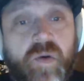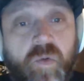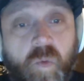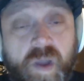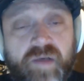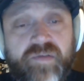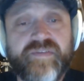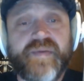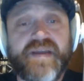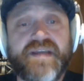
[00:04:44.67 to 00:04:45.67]
Well,
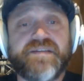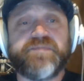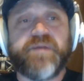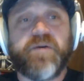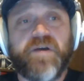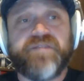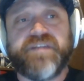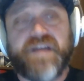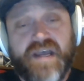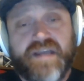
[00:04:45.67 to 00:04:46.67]
the band is my wife
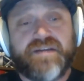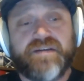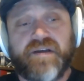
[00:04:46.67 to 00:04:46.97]
and I.